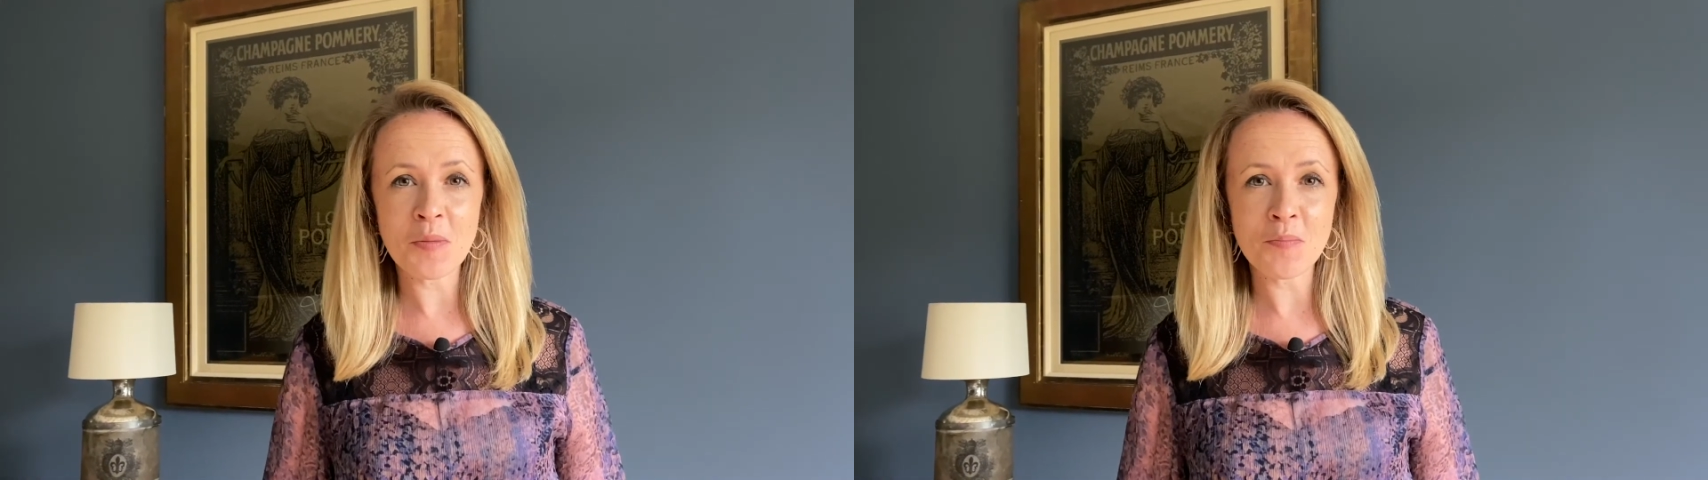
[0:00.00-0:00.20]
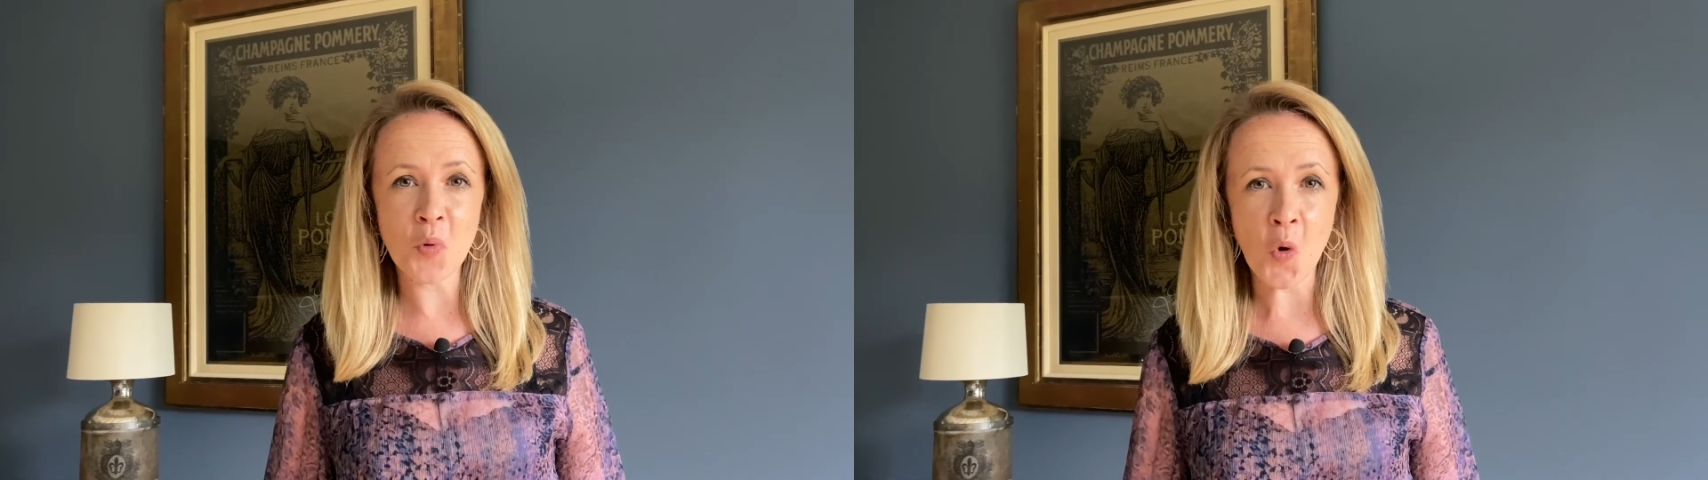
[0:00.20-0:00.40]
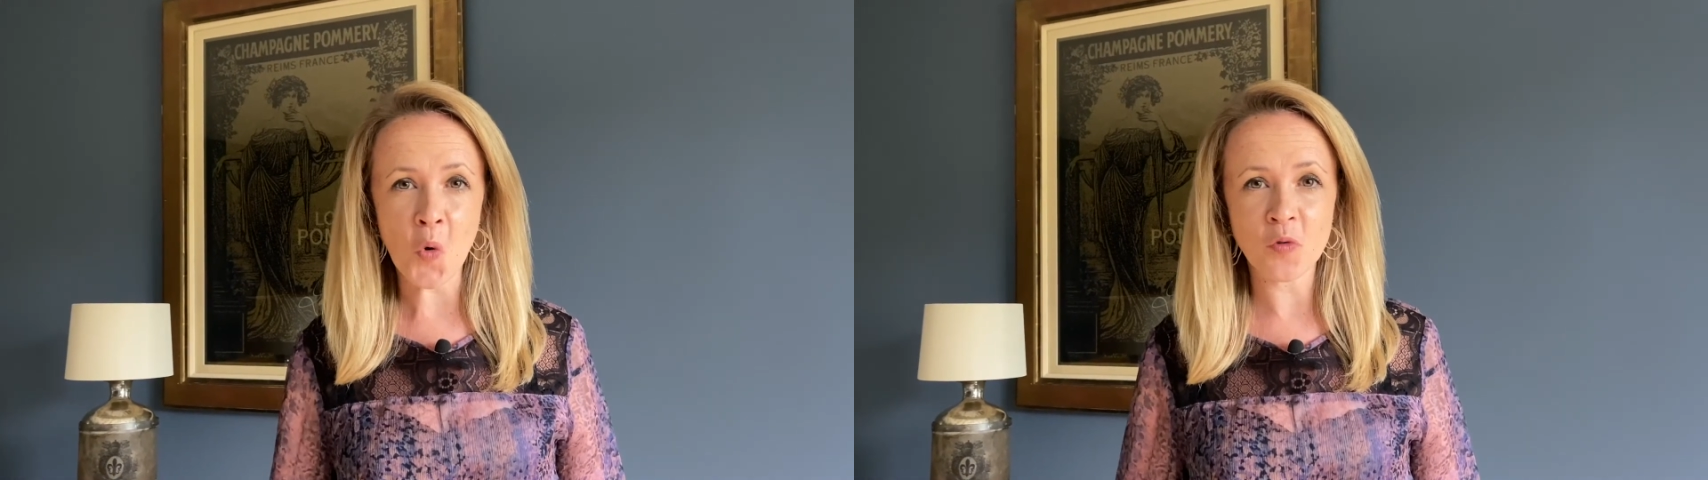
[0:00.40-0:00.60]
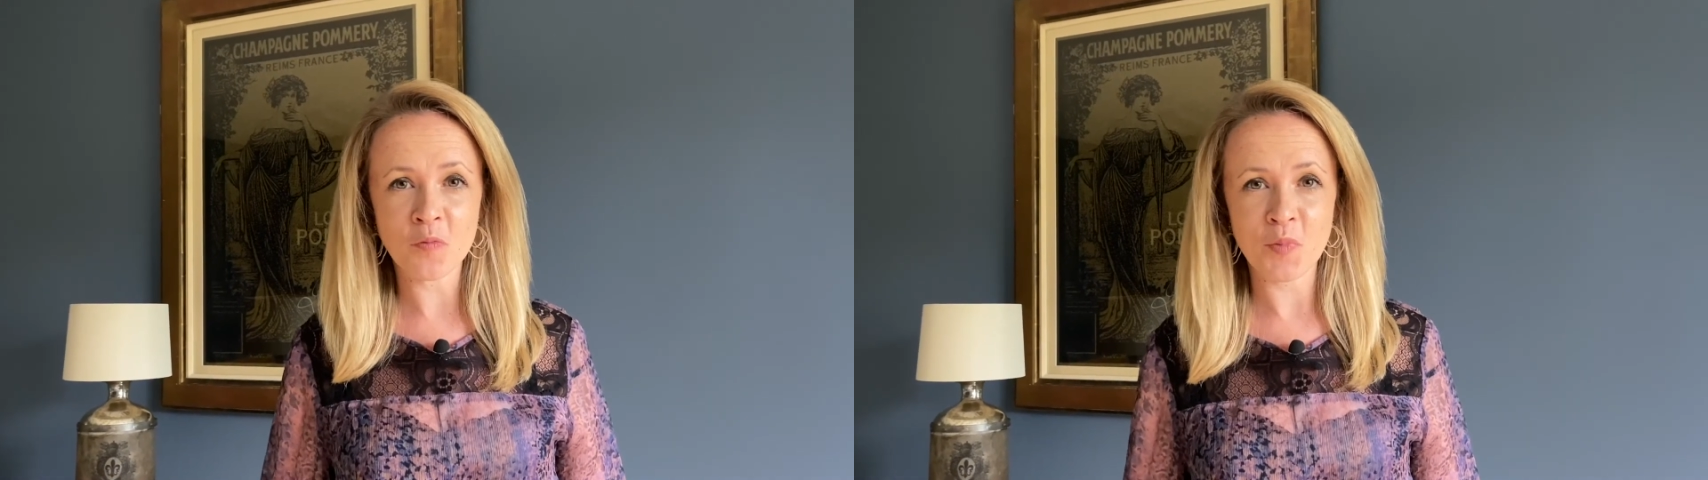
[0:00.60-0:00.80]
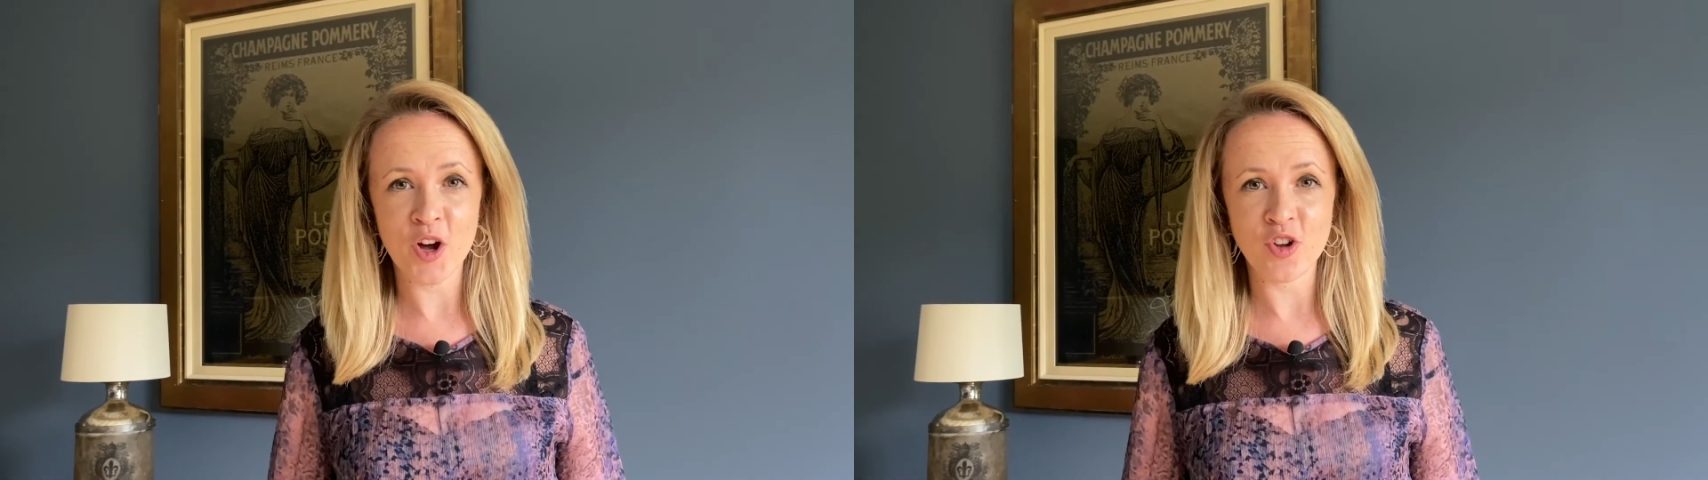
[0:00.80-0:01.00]

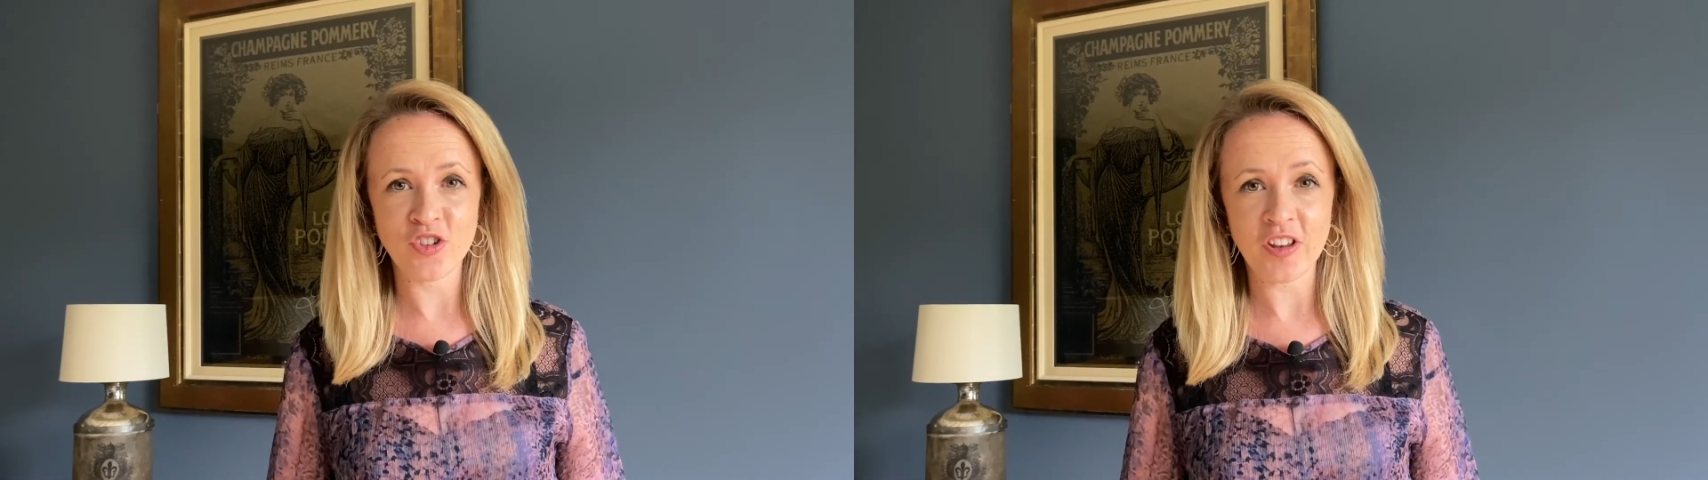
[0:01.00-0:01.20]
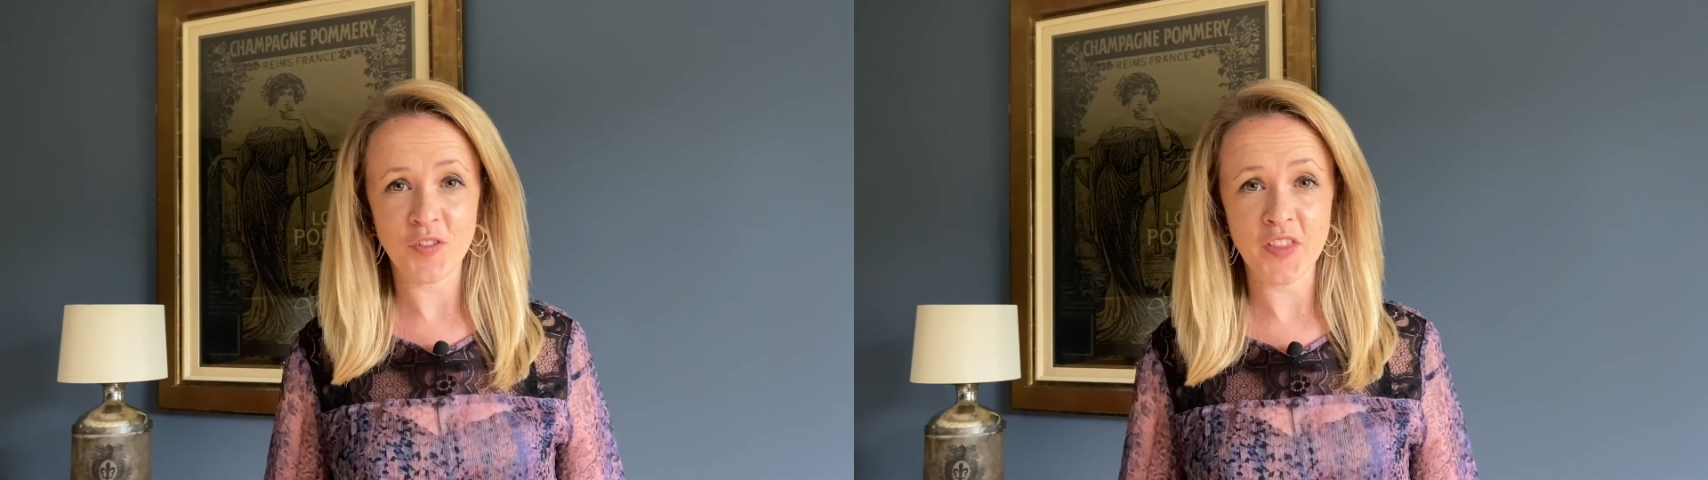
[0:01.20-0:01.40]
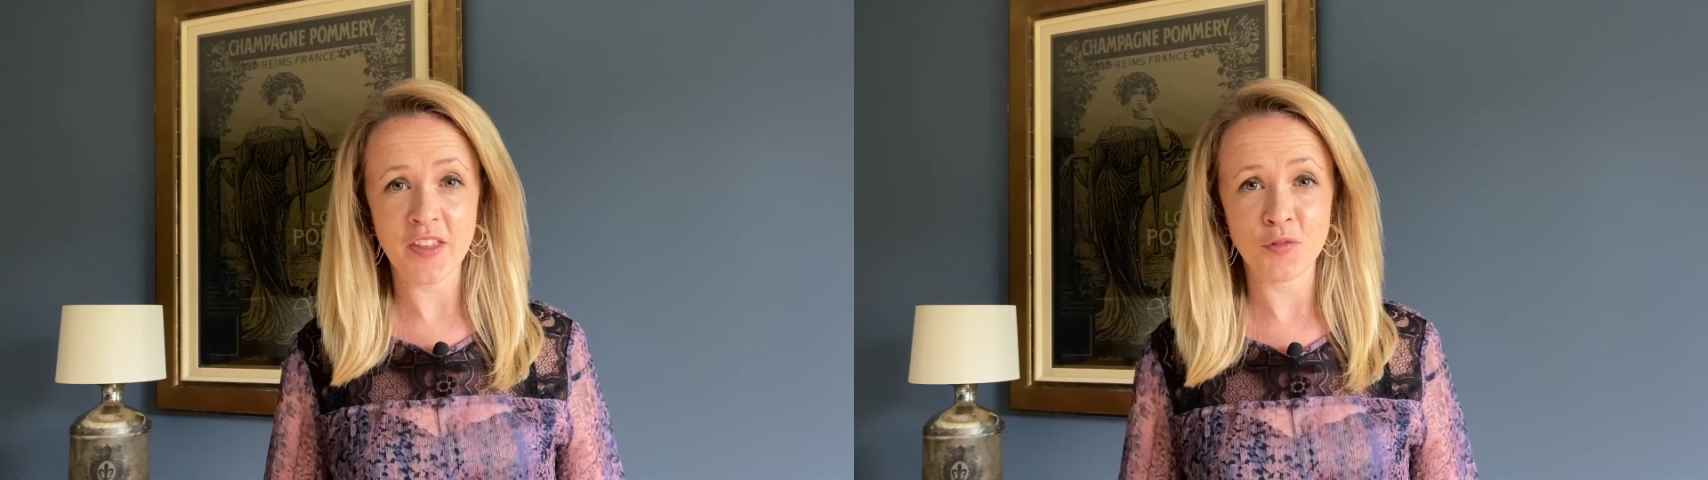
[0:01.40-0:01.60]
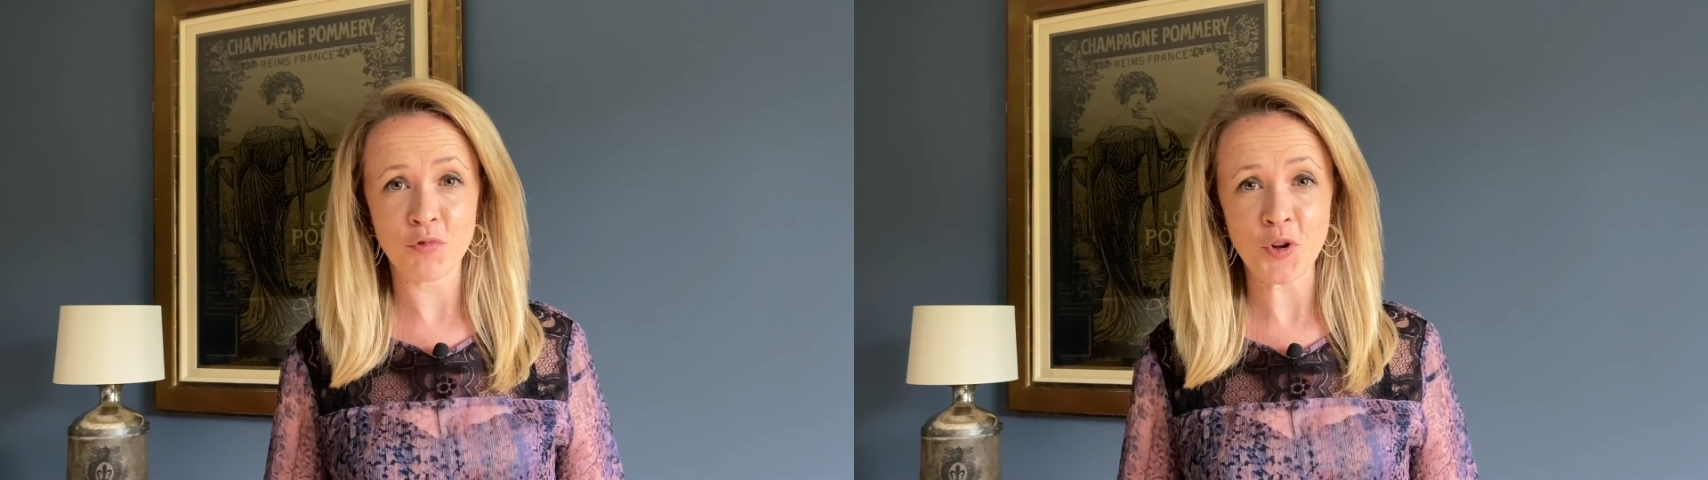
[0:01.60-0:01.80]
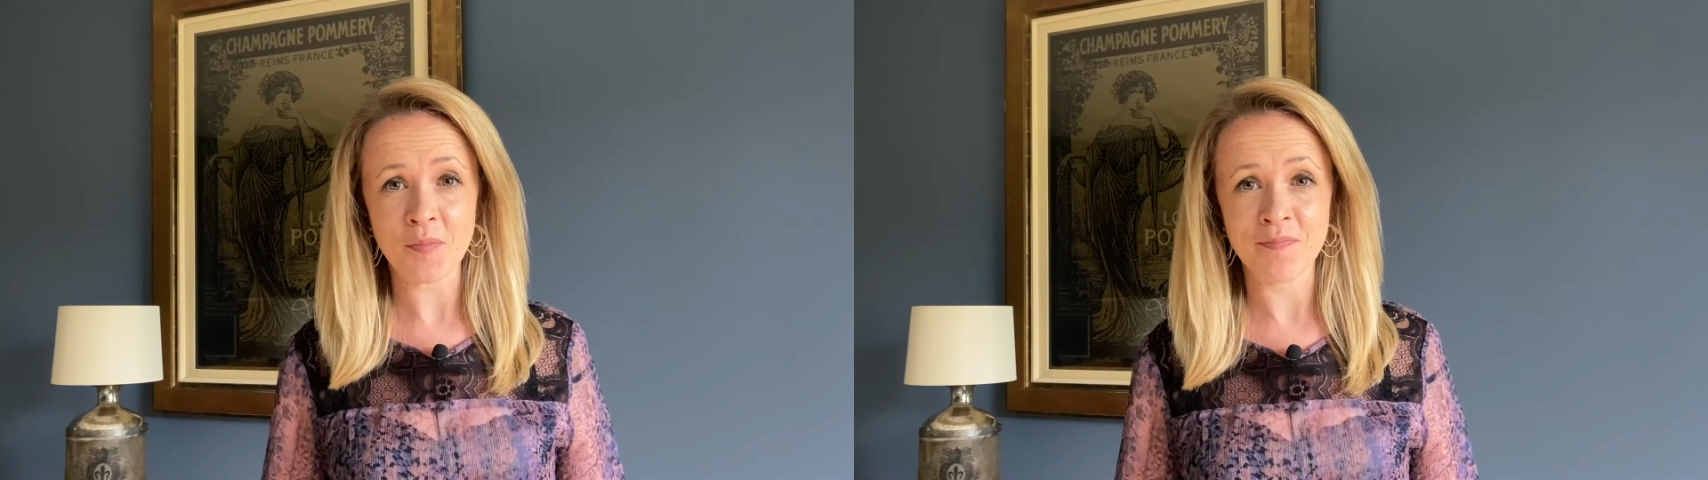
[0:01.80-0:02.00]
important purchase for this
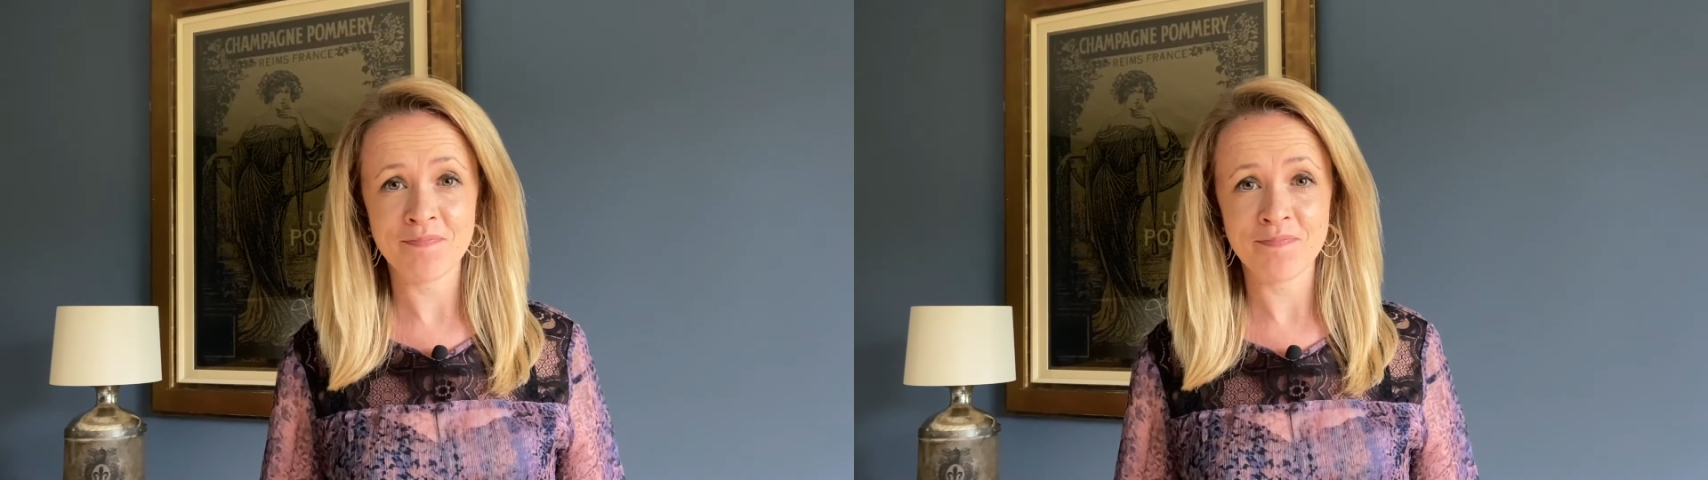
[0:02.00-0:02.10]
room.